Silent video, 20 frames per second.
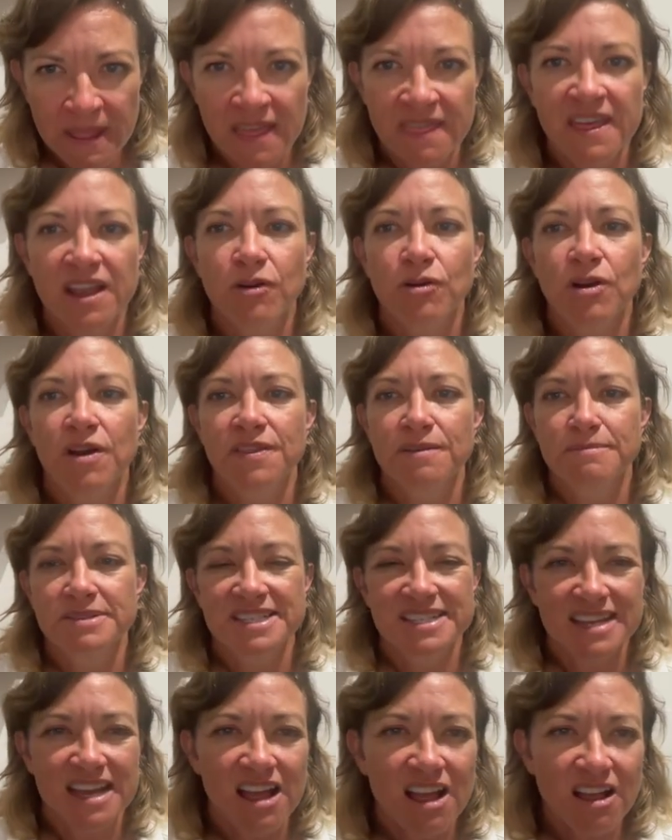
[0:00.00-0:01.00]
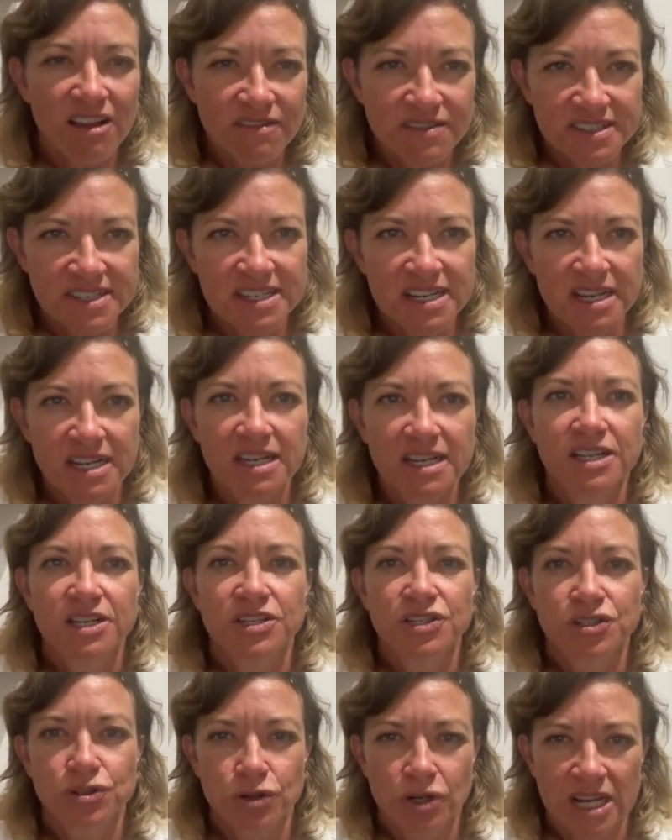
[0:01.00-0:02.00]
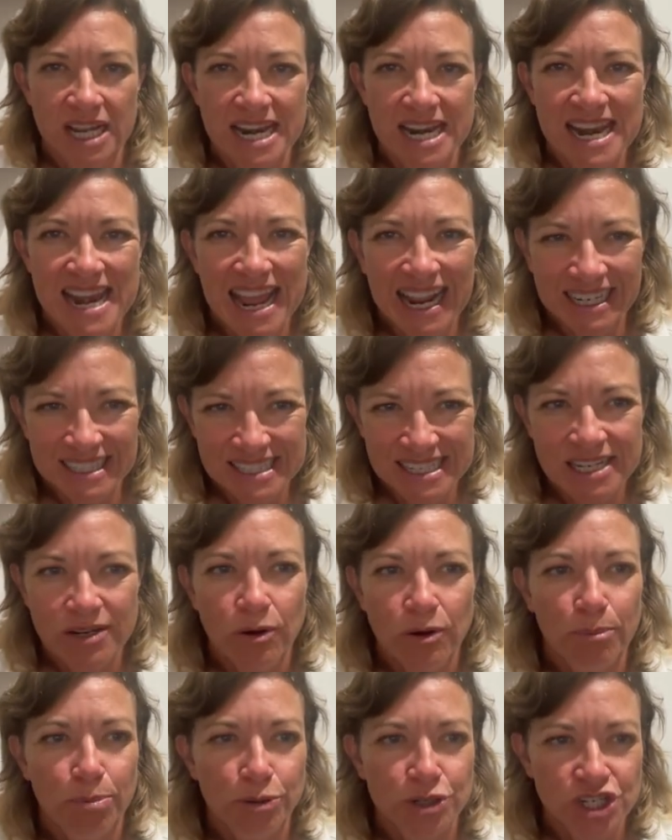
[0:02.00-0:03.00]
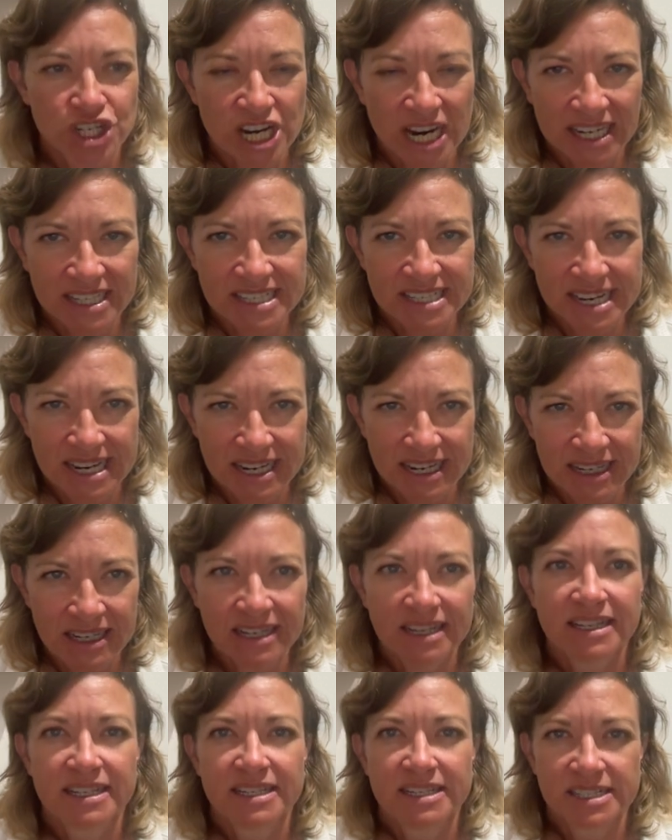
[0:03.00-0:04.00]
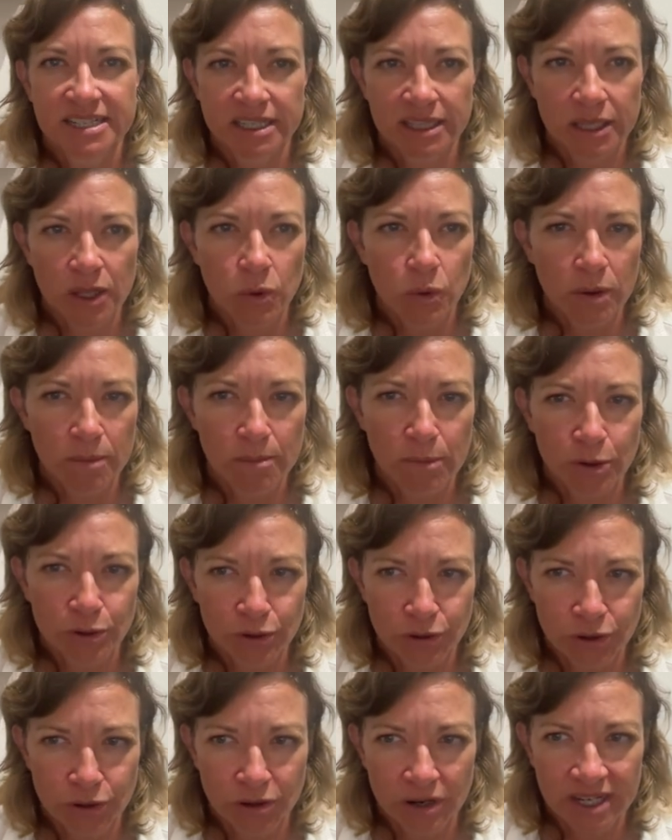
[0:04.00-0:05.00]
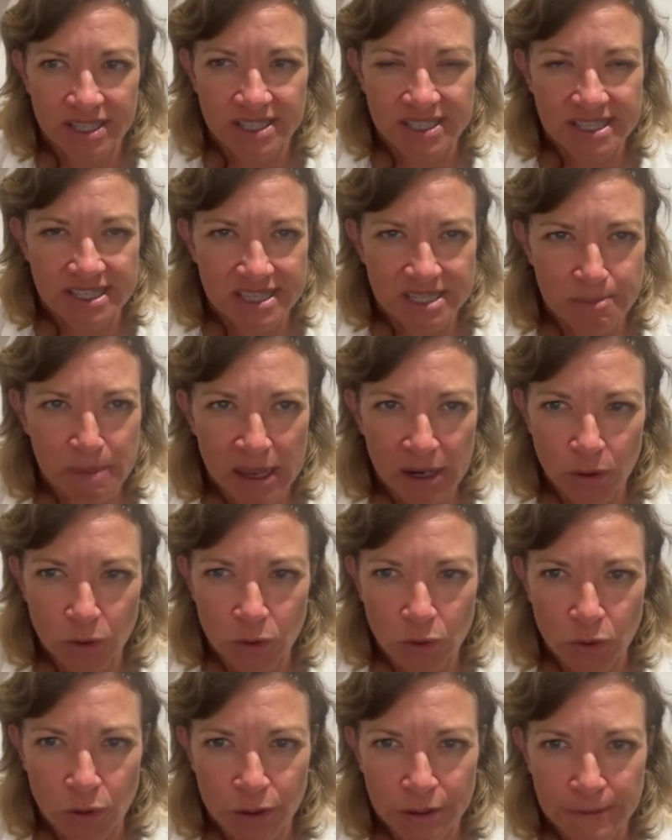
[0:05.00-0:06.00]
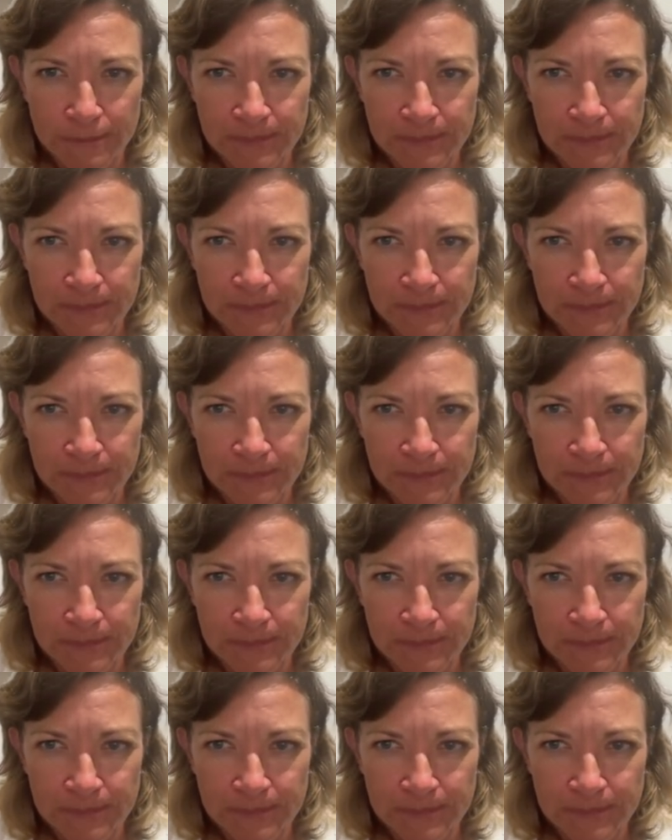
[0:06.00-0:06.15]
They are not themselves connected or projecting to lower motor neurons in the spinal cord.